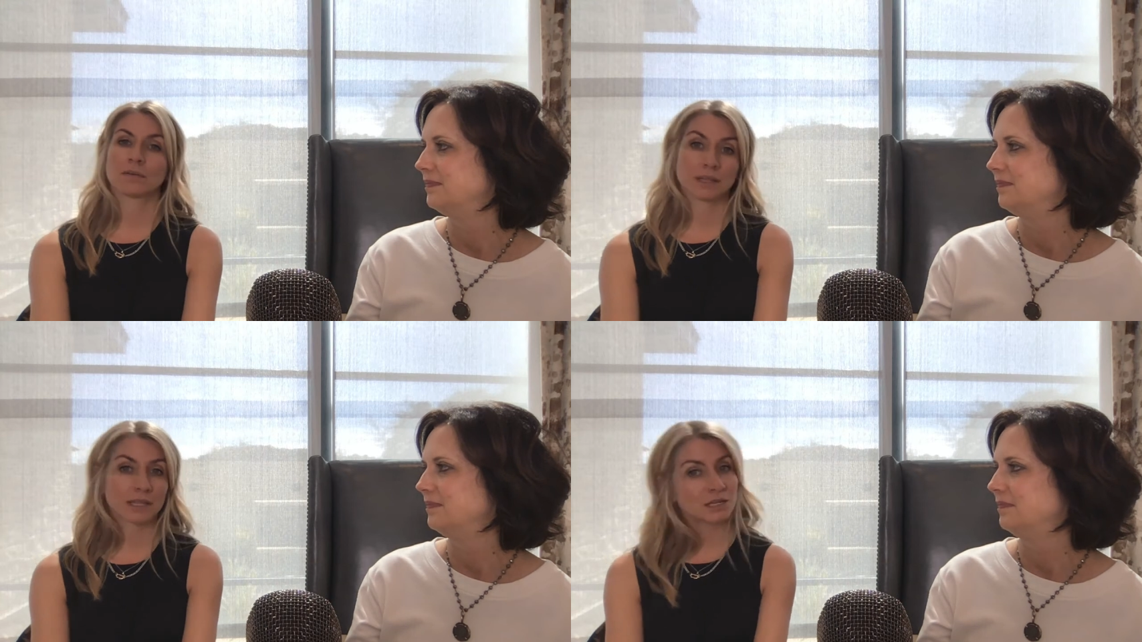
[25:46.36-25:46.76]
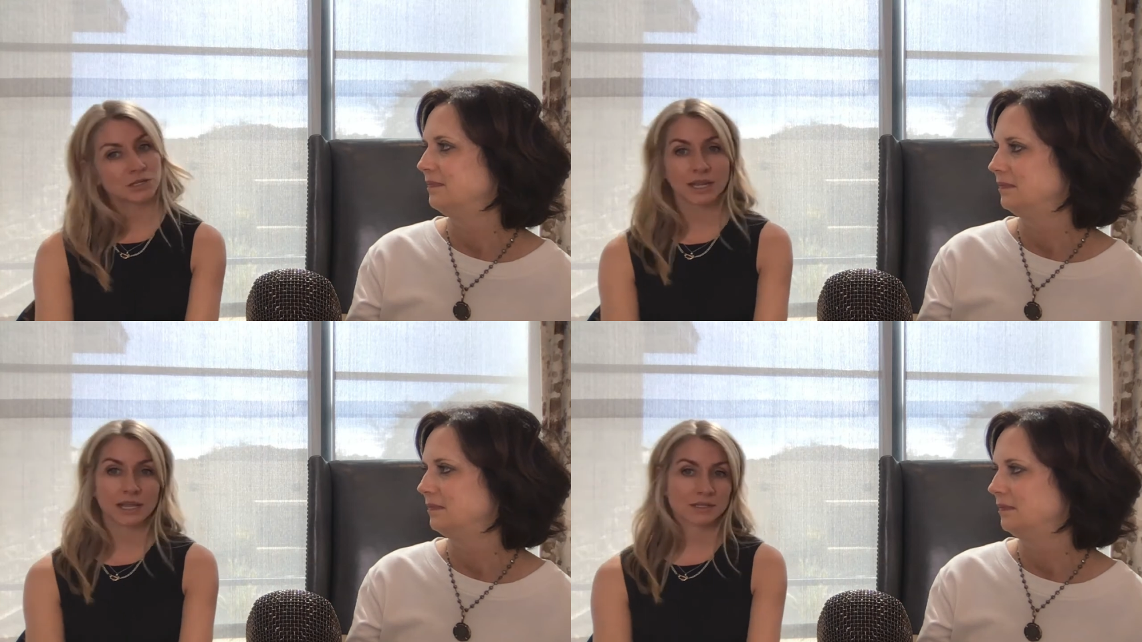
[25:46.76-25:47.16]
Speaker 1: really?
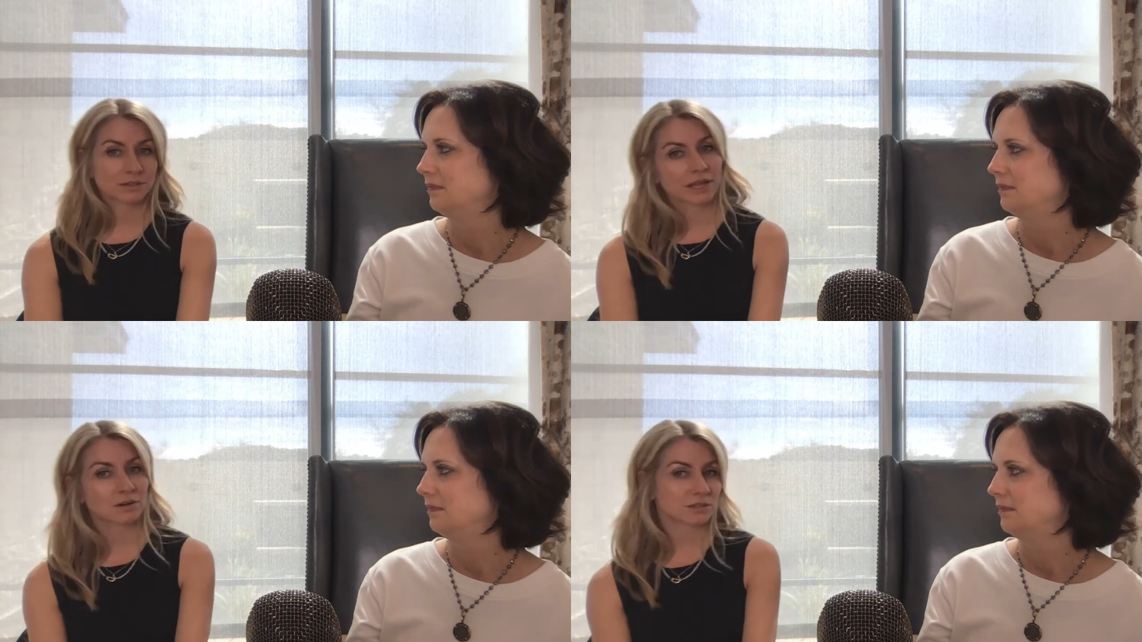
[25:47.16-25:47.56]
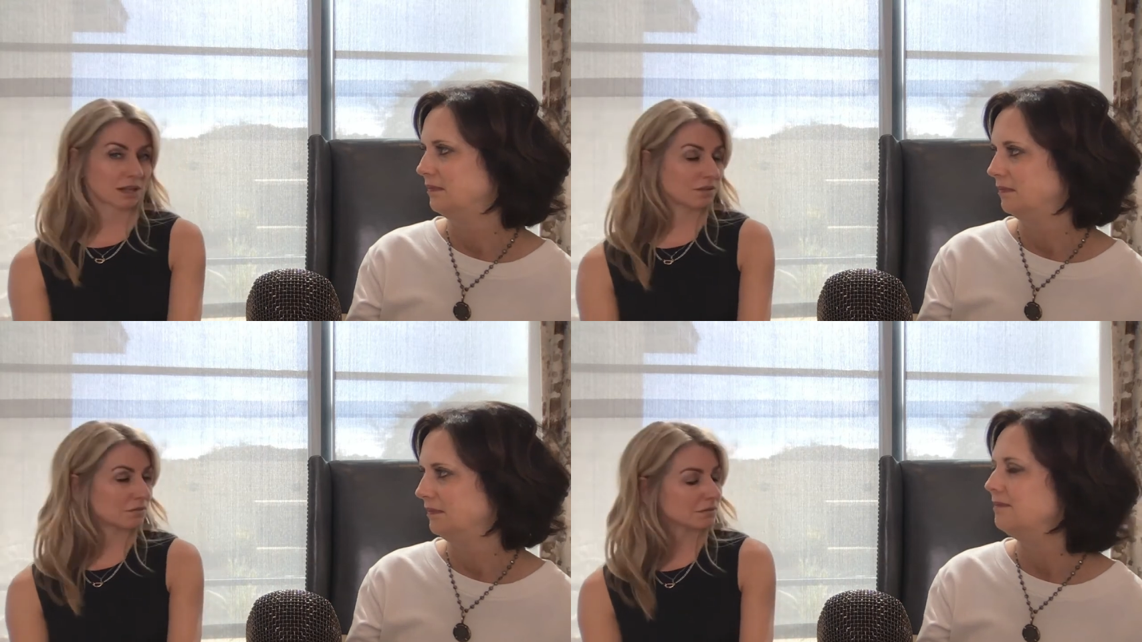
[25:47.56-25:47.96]
She can't do that
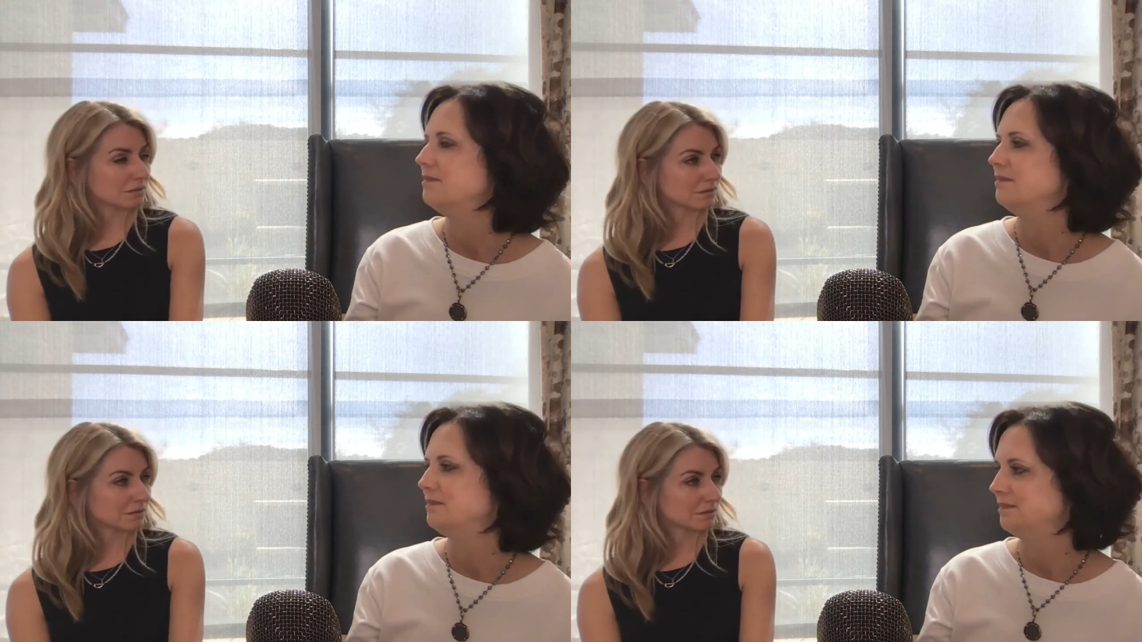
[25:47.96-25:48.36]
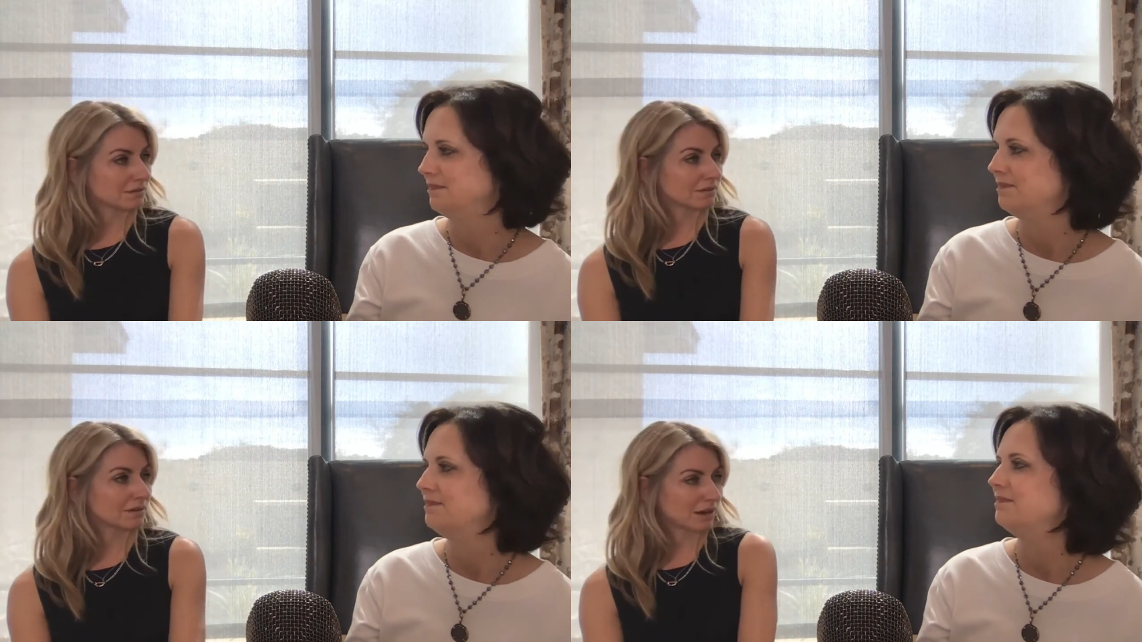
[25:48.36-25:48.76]
herself? Mm-hmm.
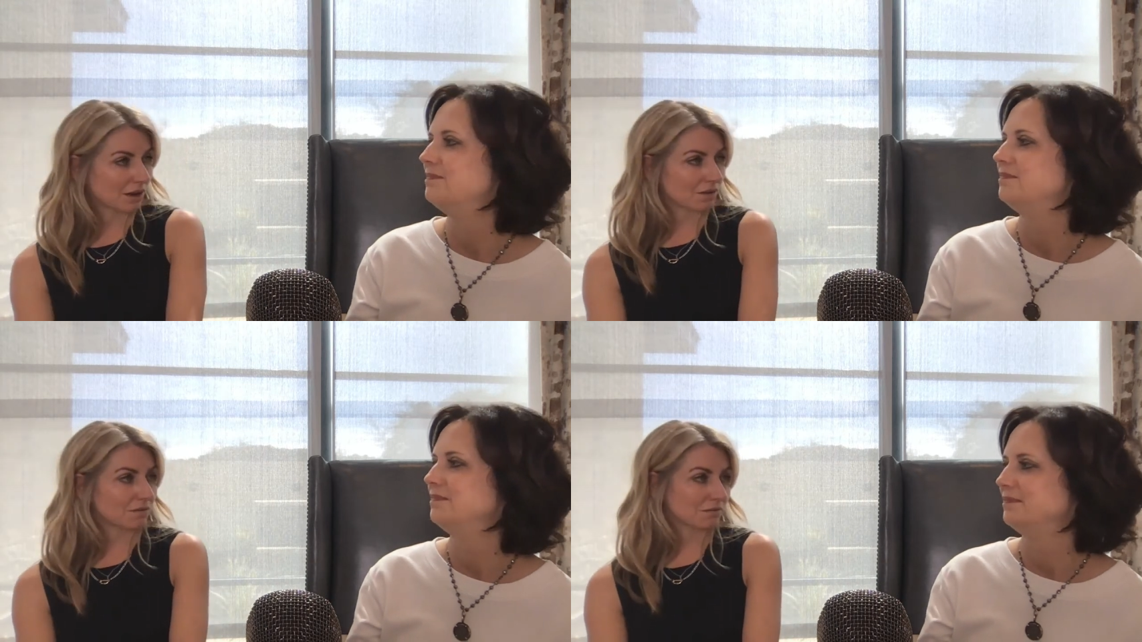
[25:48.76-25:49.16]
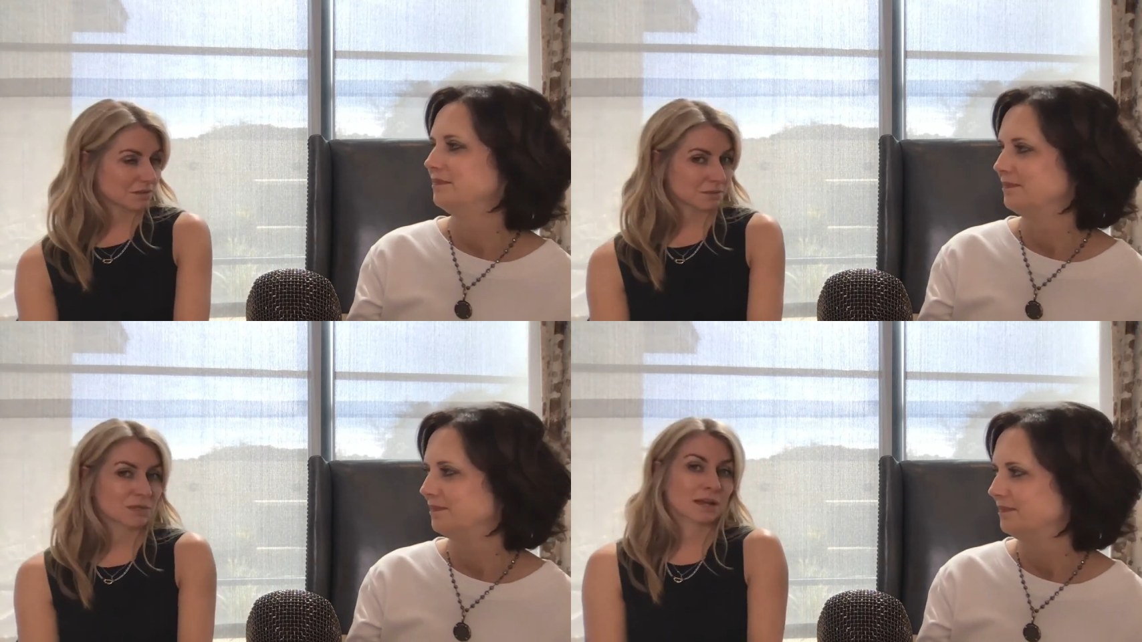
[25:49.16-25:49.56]
You know,
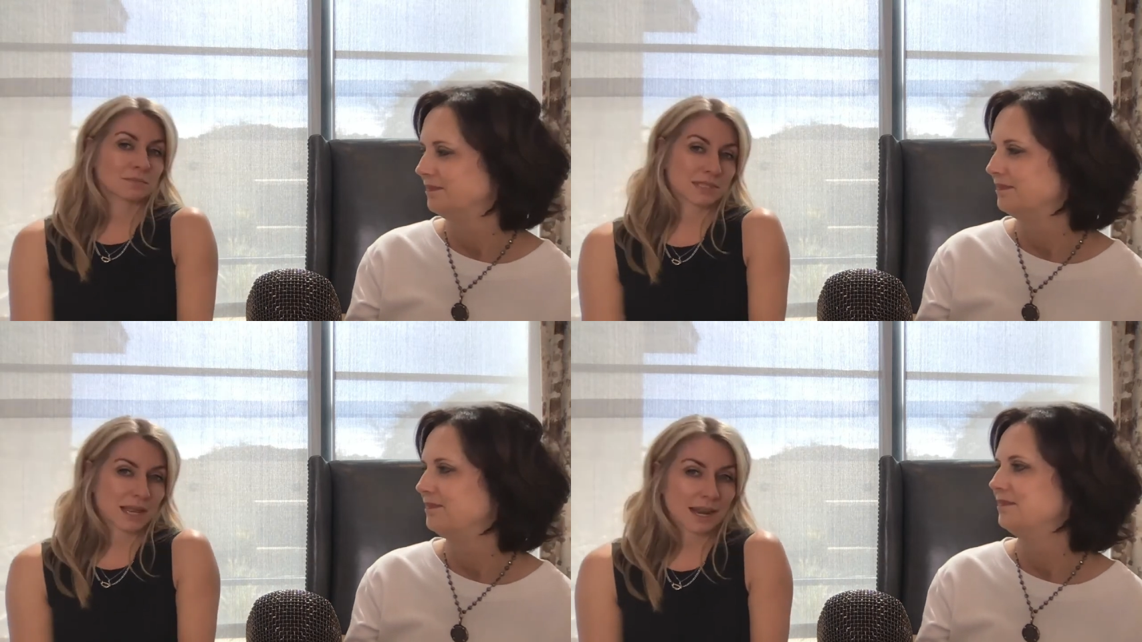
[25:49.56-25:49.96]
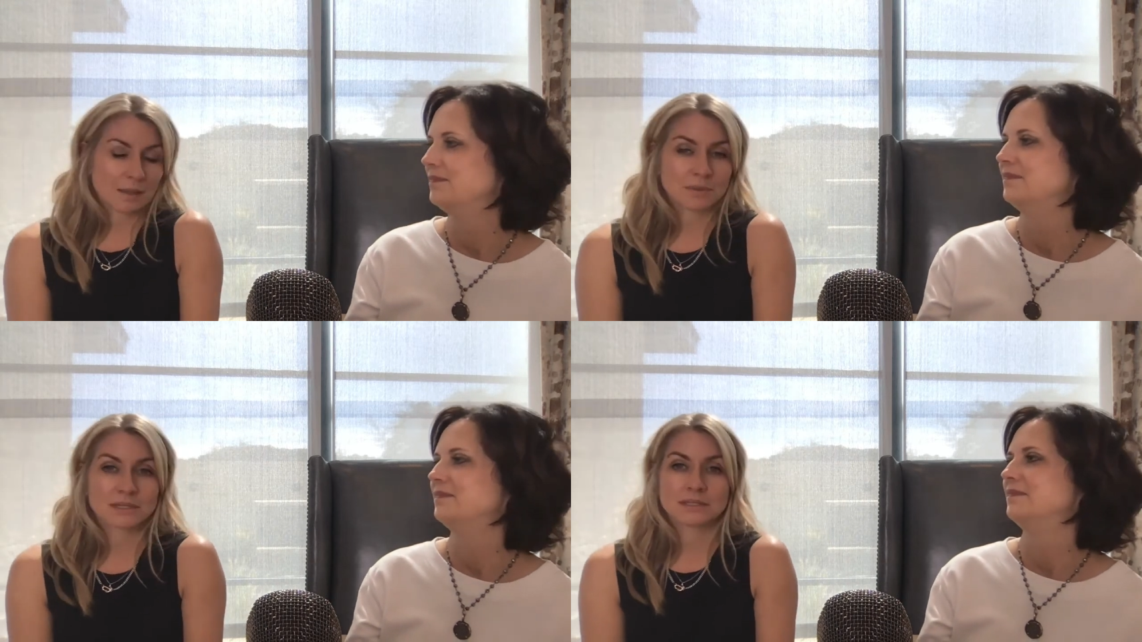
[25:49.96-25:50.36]
sometimes that
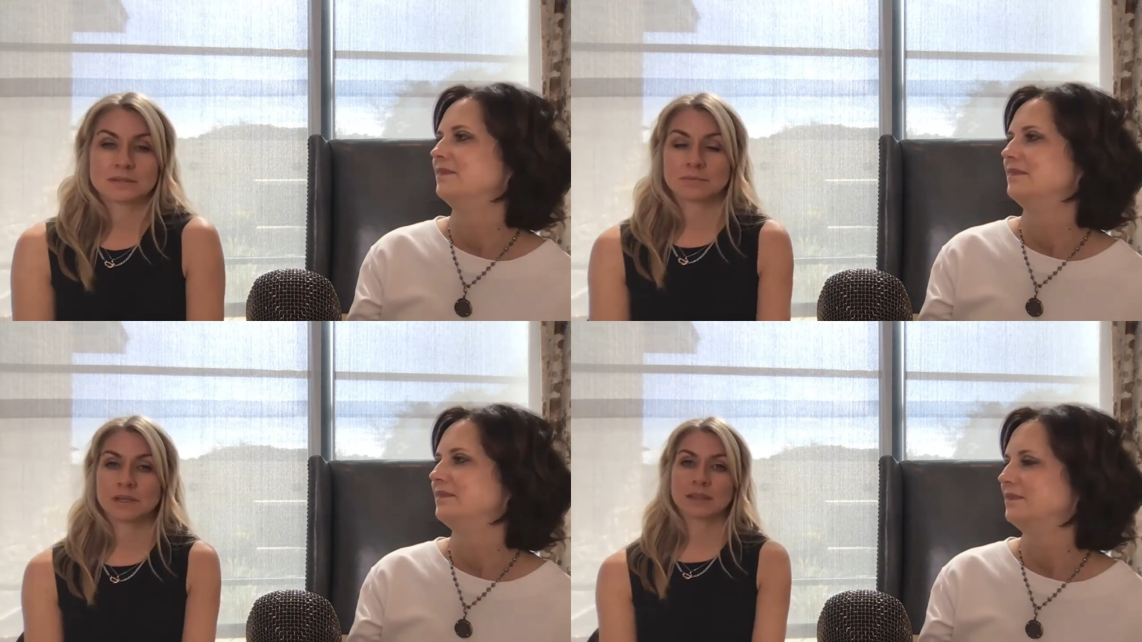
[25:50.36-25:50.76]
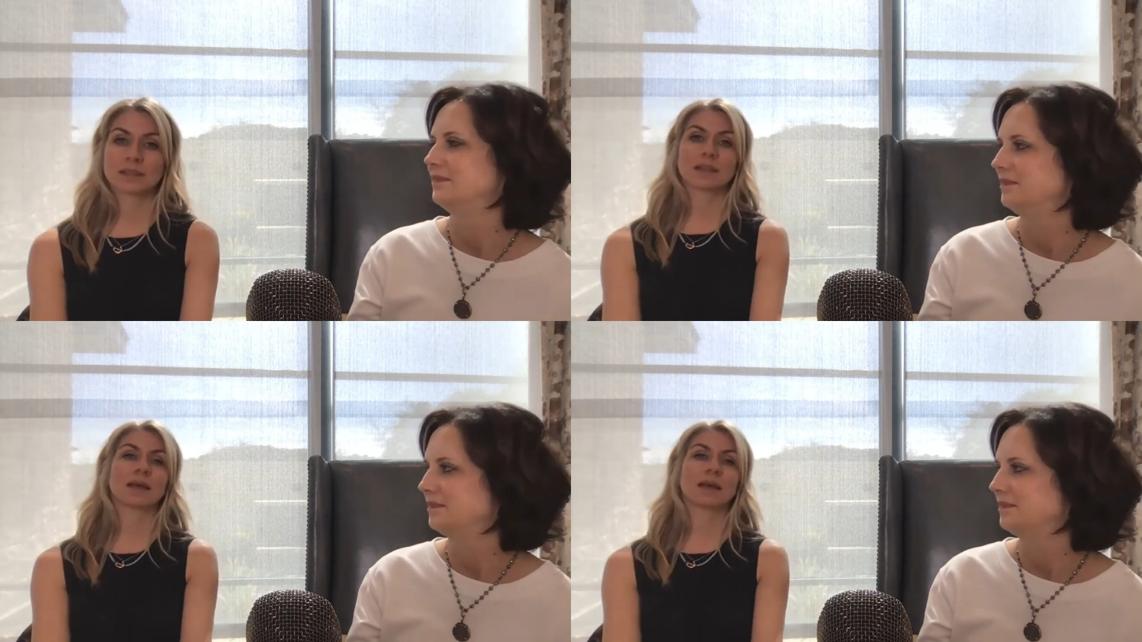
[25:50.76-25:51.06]
happens with